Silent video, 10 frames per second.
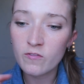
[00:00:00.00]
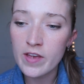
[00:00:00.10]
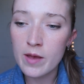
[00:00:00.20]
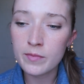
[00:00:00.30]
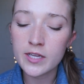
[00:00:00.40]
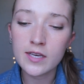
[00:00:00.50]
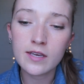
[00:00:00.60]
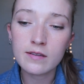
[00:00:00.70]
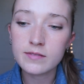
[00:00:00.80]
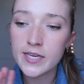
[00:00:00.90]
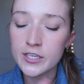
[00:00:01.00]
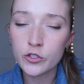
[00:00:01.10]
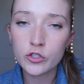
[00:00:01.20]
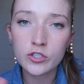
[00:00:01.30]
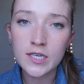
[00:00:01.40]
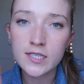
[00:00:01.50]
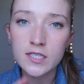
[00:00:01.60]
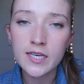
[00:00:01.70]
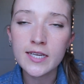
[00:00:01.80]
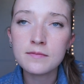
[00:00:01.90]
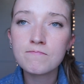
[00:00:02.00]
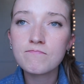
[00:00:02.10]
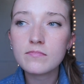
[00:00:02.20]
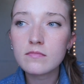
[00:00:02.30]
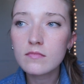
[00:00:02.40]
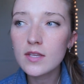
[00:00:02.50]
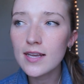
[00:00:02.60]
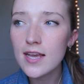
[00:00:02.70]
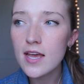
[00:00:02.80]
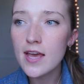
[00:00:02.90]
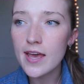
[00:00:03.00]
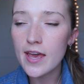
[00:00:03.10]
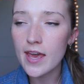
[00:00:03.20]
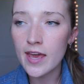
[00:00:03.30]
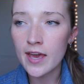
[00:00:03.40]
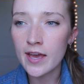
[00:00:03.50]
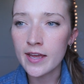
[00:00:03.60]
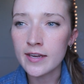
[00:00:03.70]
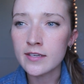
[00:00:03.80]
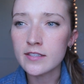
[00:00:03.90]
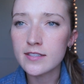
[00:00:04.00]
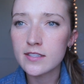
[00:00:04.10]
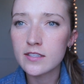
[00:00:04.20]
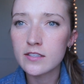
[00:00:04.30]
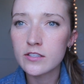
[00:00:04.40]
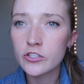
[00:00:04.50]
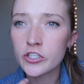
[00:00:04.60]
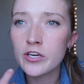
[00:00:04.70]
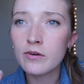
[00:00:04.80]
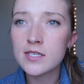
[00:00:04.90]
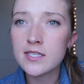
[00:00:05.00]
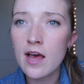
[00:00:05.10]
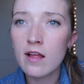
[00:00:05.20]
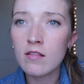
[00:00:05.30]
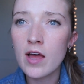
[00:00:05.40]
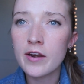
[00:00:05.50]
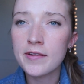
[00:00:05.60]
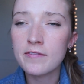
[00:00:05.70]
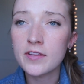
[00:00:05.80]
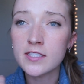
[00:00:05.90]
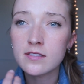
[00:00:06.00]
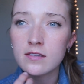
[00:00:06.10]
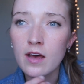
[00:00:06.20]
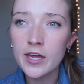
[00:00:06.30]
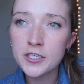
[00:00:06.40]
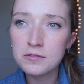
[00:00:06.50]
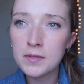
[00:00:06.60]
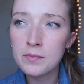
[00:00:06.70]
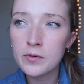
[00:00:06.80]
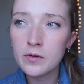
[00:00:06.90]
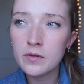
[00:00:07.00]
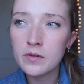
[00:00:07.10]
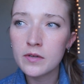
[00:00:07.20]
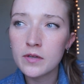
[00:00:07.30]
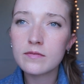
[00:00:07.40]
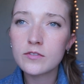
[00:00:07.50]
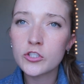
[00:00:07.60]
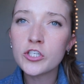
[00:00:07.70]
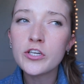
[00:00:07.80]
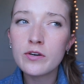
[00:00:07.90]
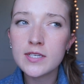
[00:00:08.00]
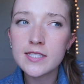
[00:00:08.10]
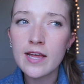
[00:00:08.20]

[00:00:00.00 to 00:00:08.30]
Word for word: family history digging and She noticed that a lot of the Scottish people, she noticed